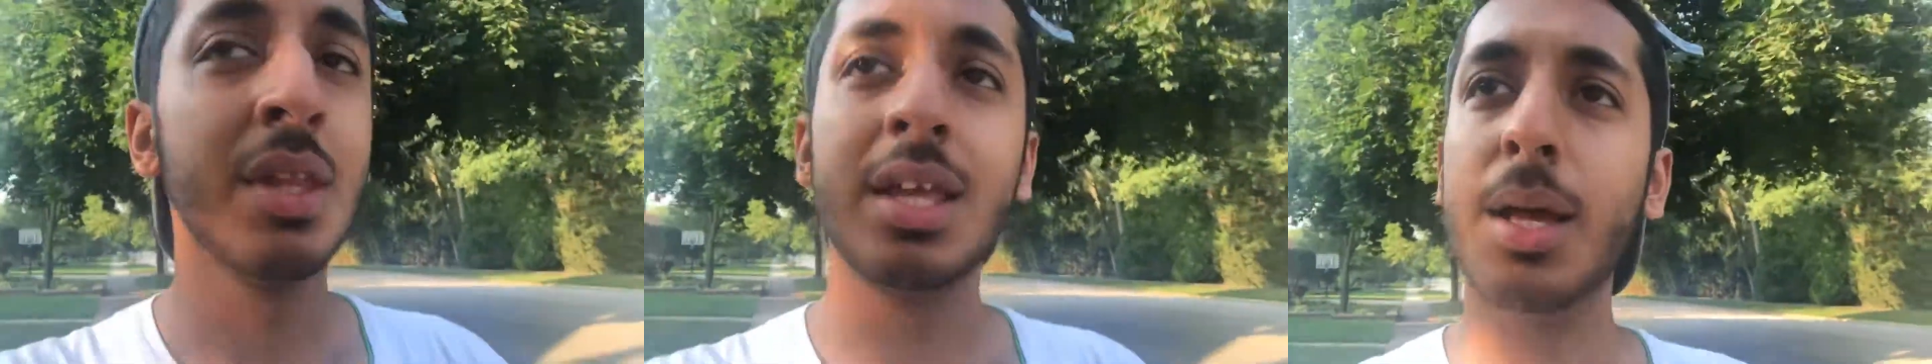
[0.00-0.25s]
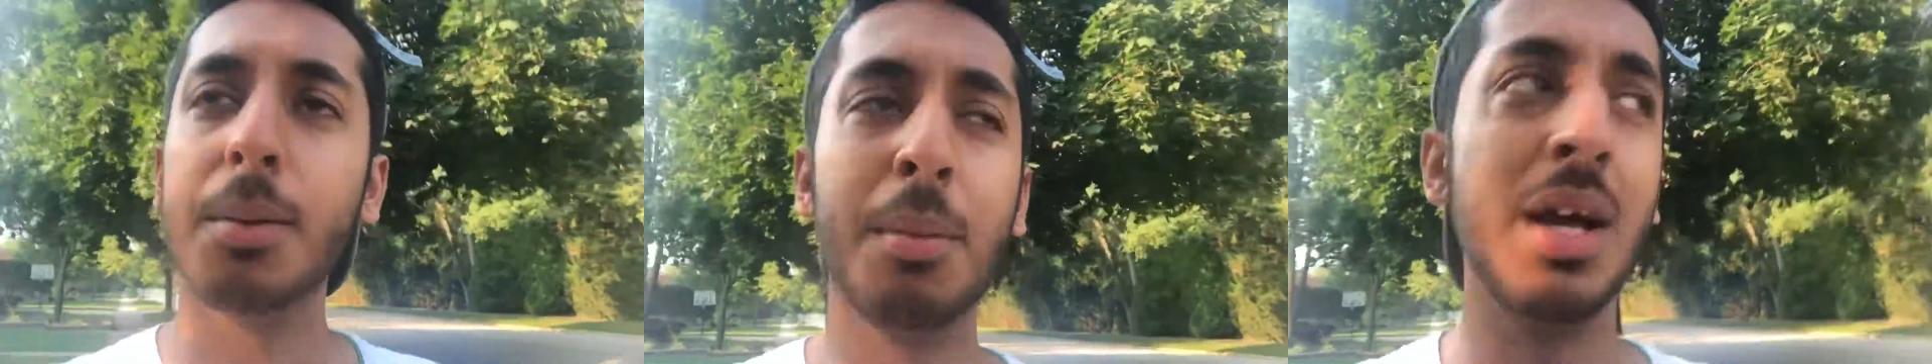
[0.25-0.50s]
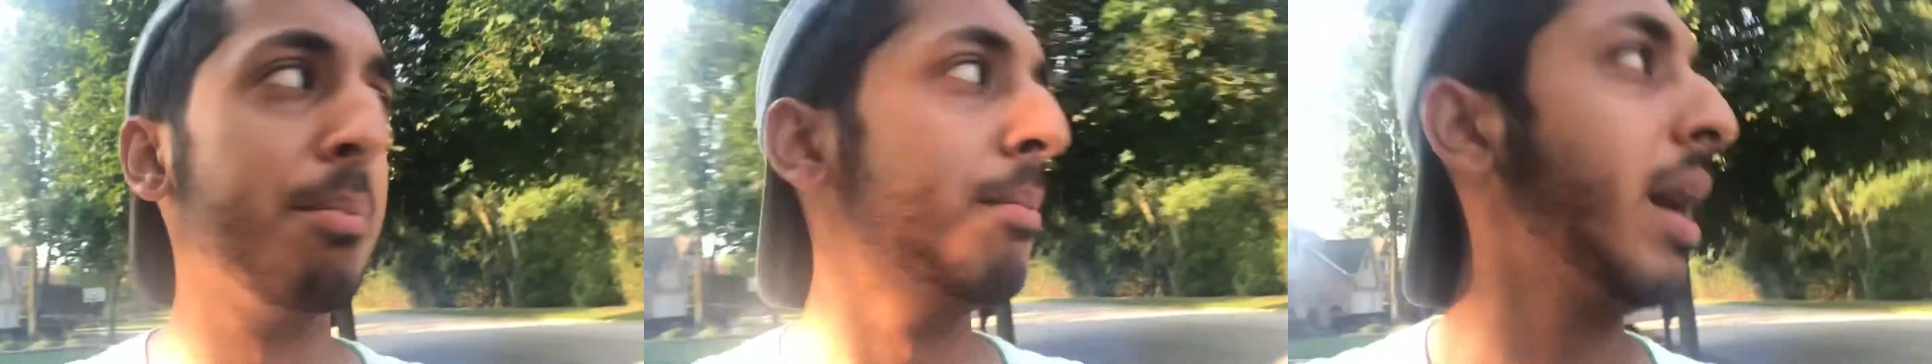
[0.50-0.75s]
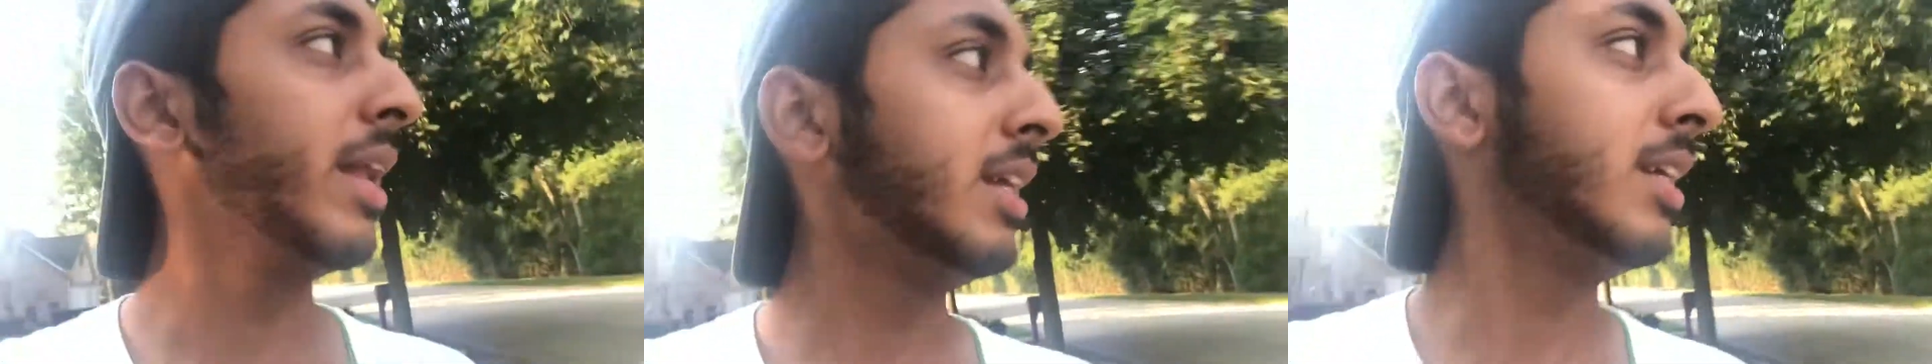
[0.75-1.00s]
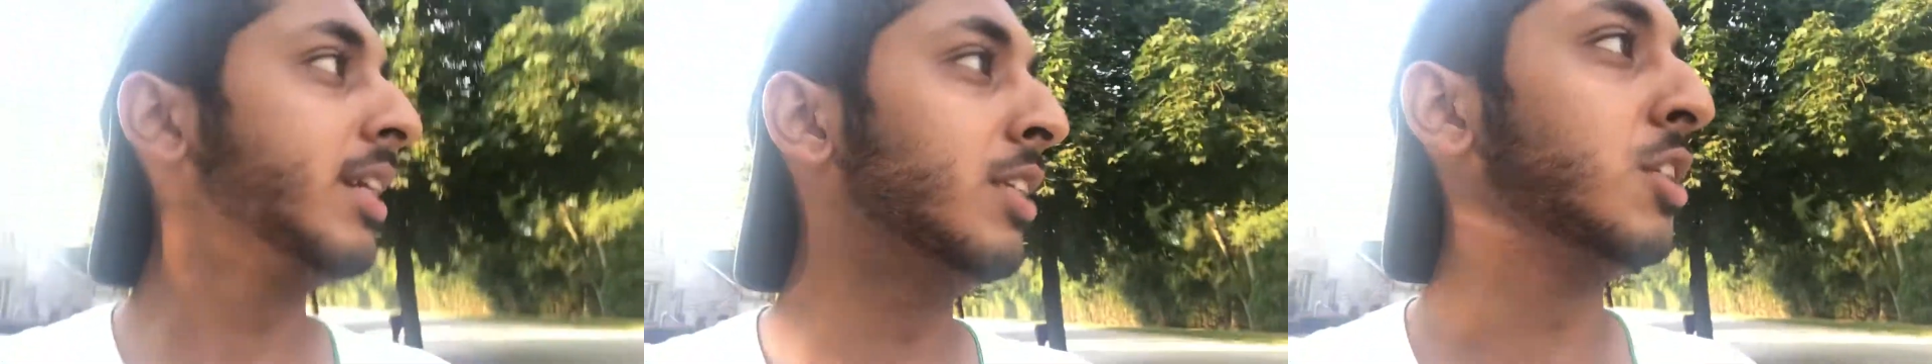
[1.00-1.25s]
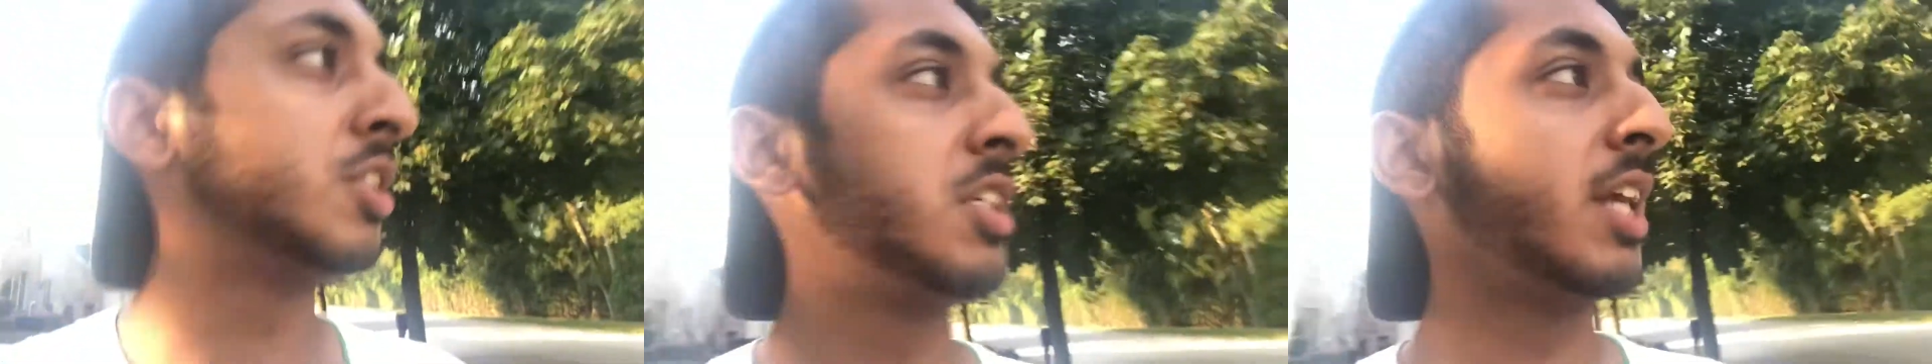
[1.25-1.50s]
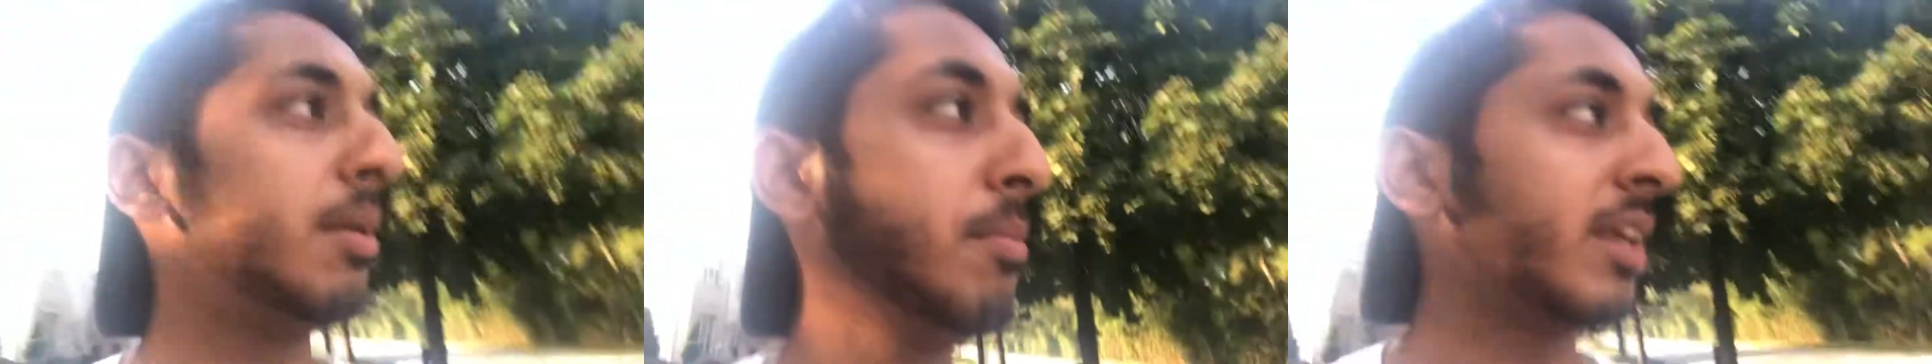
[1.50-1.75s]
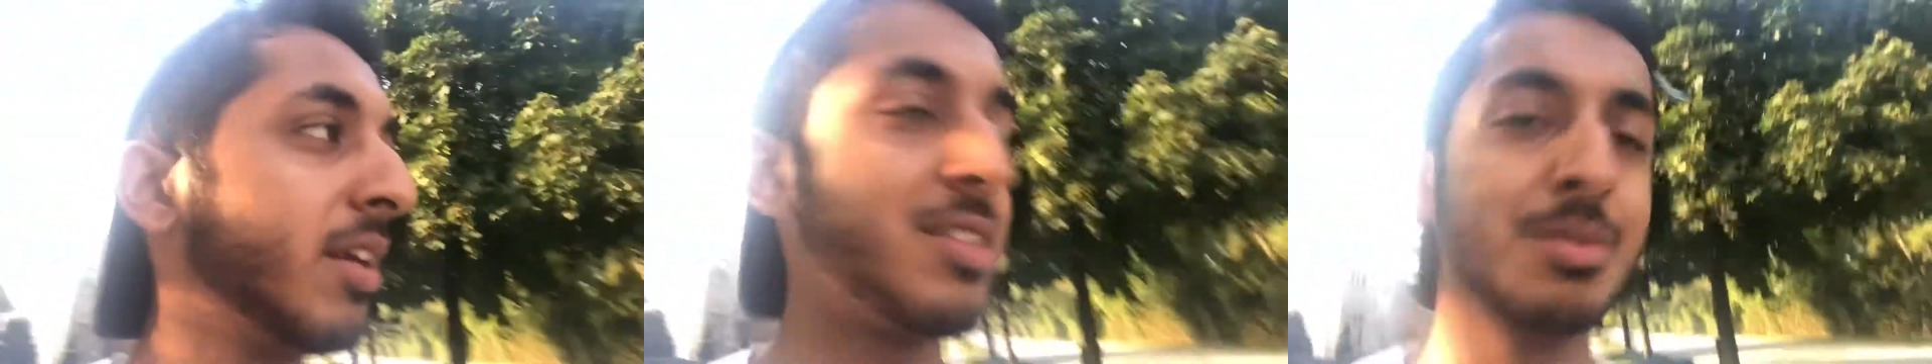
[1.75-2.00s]
get my body in shape,
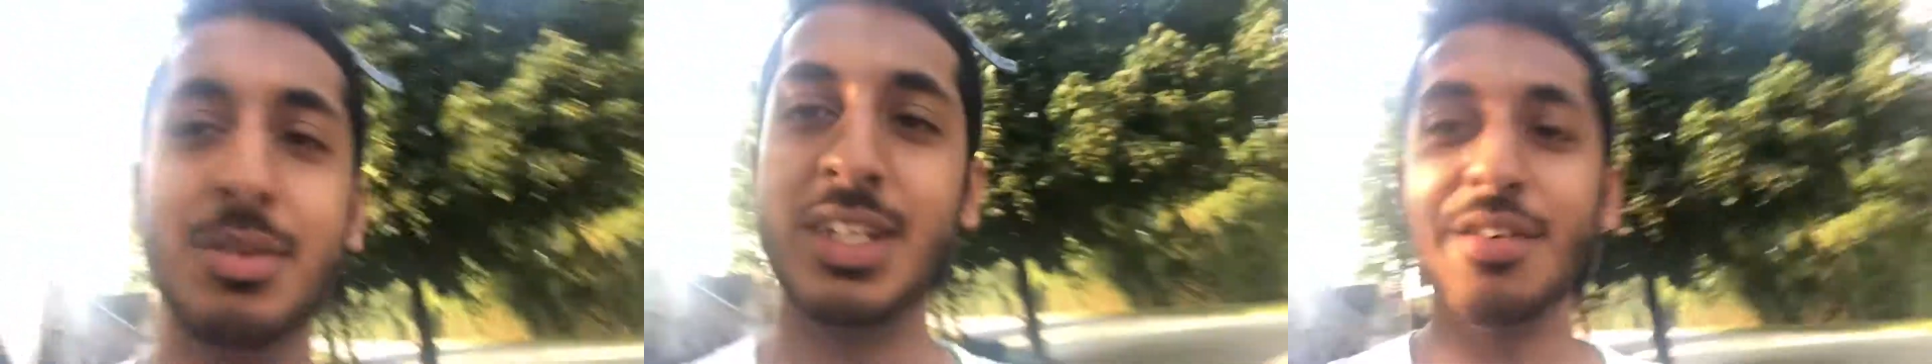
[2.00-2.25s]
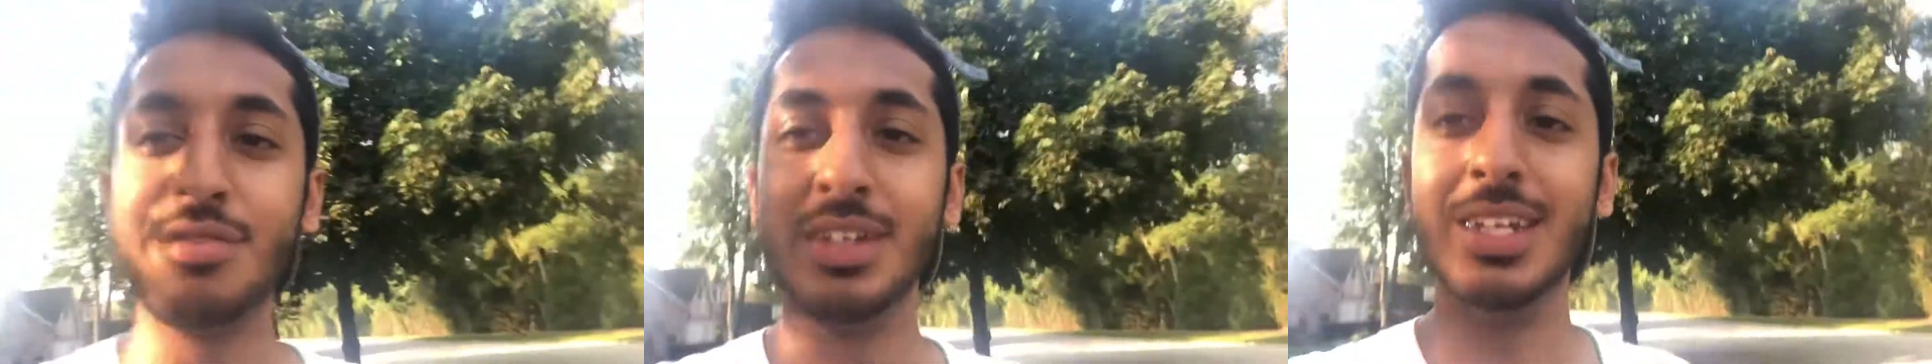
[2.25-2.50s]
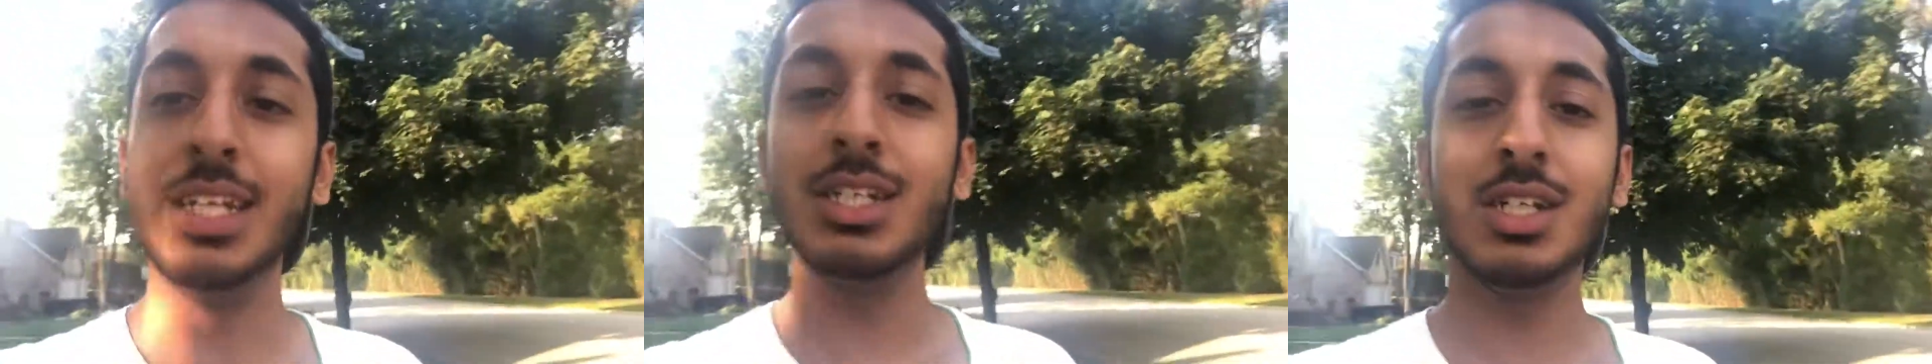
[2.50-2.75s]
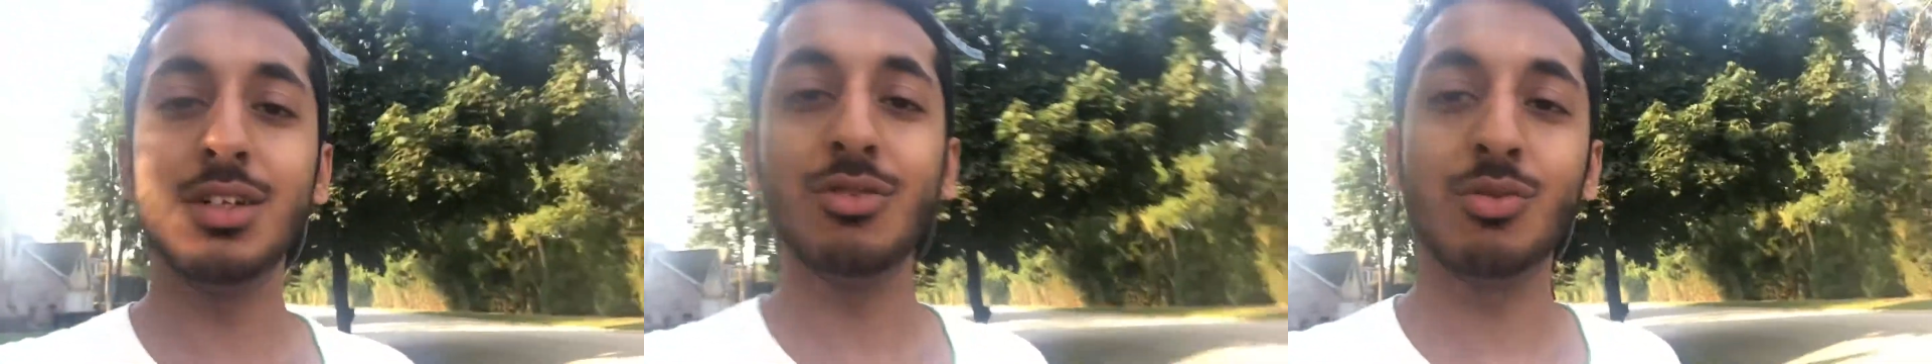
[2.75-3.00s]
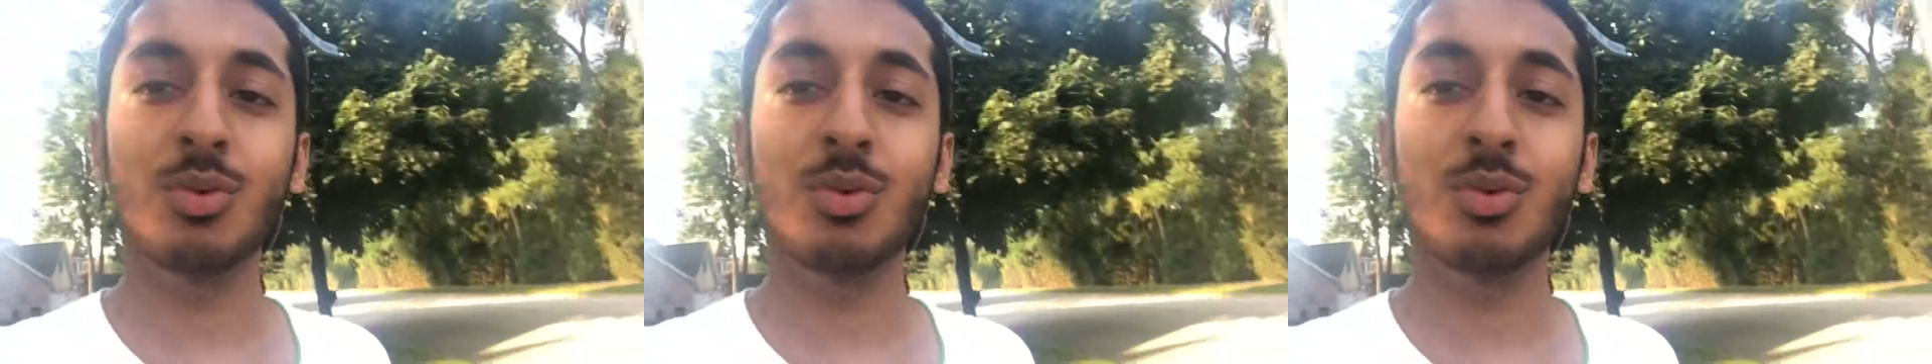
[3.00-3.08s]
get some definition,